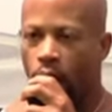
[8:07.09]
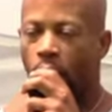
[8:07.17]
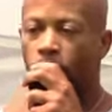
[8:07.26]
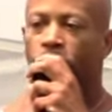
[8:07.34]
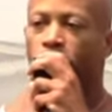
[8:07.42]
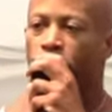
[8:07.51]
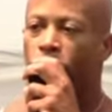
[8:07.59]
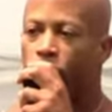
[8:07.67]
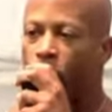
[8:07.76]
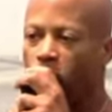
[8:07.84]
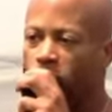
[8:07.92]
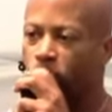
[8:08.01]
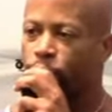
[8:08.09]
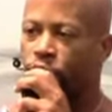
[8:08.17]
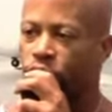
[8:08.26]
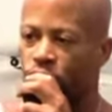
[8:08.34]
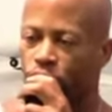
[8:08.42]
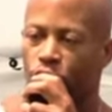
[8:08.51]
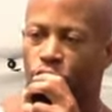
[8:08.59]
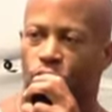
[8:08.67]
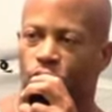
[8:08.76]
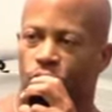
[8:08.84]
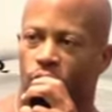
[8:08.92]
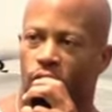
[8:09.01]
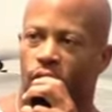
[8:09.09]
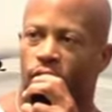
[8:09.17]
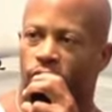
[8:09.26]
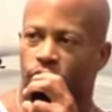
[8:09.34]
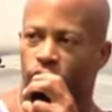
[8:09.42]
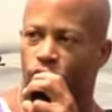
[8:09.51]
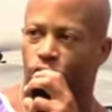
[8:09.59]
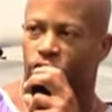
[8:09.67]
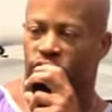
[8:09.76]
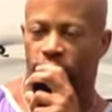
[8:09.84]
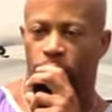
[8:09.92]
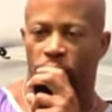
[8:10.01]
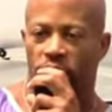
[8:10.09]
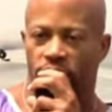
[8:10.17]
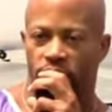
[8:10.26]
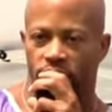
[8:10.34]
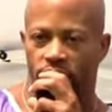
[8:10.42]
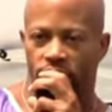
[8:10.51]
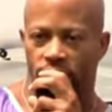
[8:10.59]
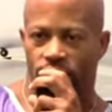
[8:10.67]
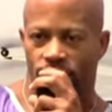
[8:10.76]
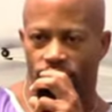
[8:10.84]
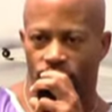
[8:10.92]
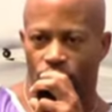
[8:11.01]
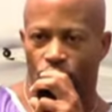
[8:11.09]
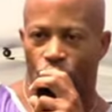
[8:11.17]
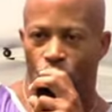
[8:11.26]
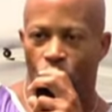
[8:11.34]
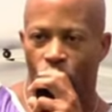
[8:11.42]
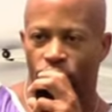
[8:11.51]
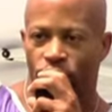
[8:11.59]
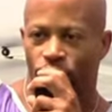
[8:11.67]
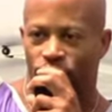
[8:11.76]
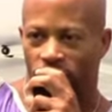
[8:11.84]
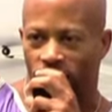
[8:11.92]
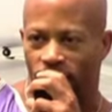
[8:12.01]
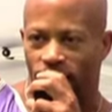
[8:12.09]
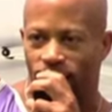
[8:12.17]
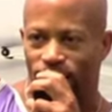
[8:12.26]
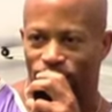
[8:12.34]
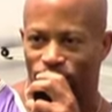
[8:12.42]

How many people are hip to the new CBD oil thing?